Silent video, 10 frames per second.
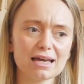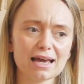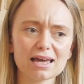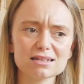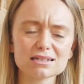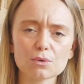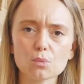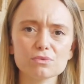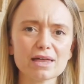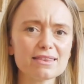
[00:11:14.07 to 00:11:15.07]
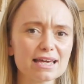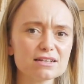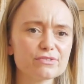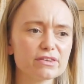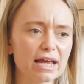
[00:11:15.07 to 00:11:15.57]
And at the end
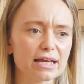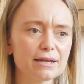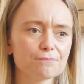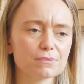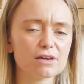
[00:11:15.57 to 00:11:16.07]
of the day,